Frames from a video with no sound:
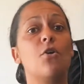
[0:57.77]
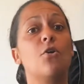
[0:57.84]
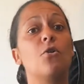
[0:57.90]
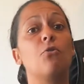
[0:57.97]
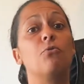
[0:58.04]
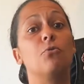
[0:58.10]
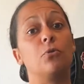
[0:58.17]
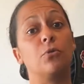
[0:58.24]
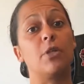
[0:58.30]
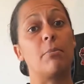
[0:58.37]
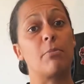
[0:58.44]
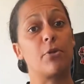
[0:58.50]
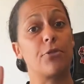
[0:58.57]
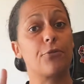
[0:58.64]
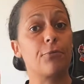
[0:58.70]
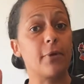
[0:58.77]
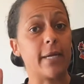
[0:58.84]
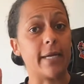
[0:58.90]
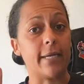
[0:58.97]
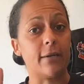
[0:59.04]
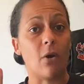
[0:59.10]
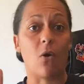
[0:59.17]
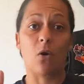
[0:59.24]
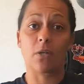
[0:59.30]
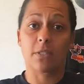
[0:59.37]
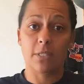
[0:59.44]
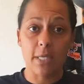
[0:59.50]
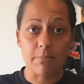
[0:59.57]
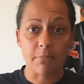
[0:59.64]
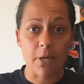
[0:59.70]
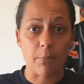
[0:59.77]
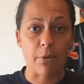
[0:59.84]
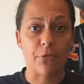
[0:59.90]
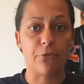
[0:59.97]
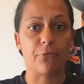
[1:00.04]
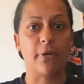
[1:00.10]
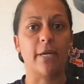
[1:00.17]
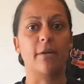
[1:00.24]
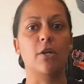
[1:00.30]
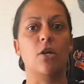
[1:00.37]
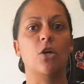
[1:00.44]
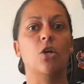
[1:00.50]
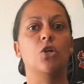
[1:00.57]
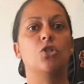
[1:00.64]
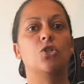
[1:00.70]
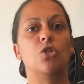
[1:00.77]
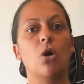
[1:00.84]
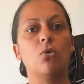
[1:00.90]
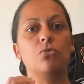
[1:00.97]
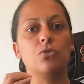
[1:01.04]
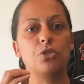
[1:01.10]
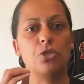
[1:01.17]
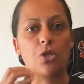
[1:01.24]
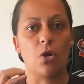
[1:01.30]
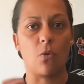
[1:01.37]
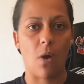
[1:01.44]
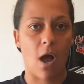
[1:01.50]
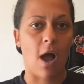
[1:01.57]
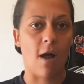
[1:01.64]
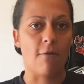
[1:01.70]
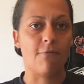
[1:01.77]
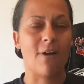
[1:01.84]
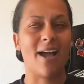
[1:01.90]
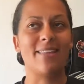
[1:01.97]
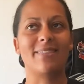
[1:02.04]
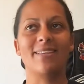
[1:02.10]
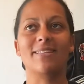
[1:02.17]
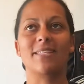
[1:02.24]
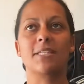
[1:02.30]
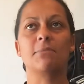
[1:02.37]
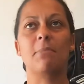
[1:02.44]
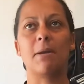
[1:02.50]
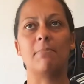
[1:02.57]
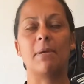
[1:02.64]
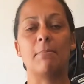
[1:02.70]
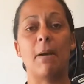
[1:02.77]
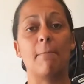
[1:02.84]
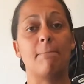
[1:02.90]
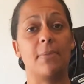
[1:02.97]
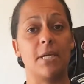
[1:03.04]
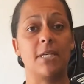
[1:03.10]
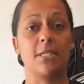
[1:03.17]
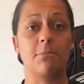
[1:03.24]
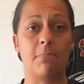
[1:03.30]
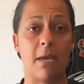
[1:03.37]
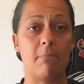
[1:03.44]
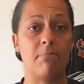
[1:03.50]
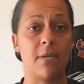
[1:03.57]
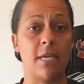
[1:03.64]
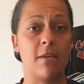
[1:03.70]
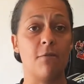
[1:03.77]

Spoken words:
Rule number three, or tip number three, don't show off. I think this might be my biggest pet peeve